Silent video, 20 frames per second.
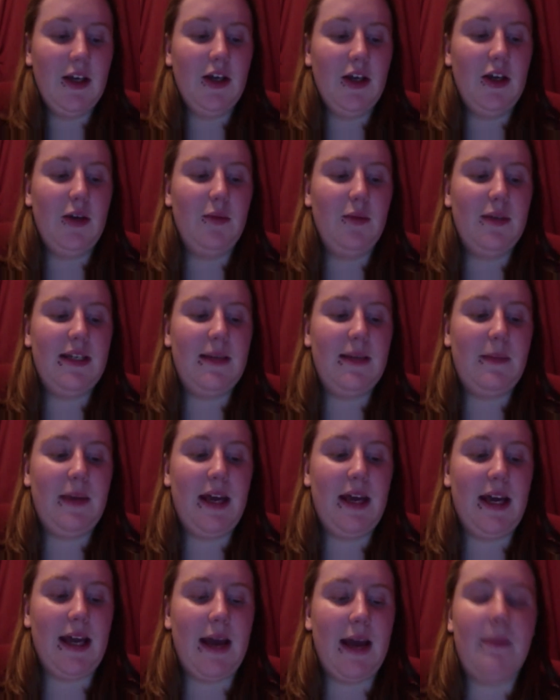Who would it
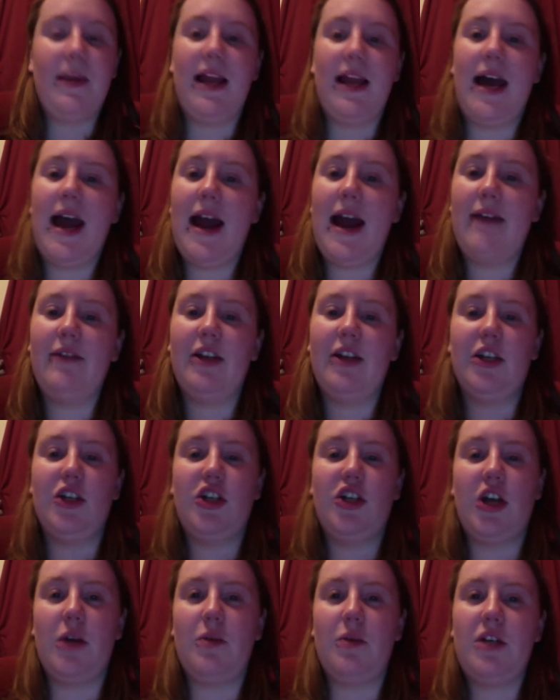be? I'd be like Harry and
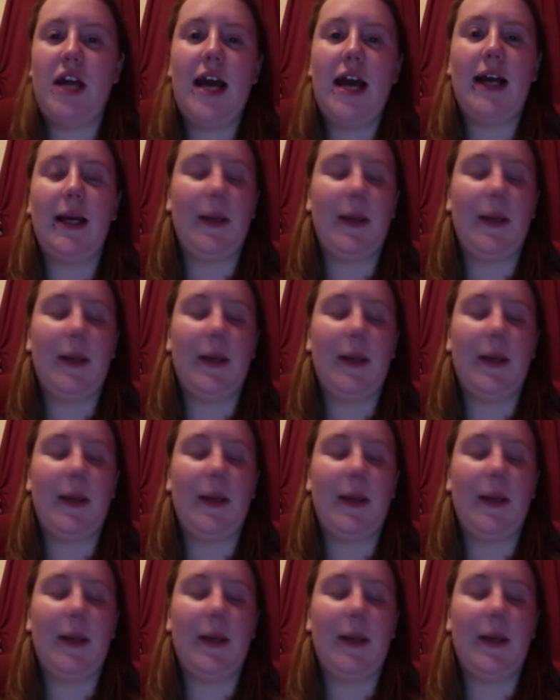Cho Chang.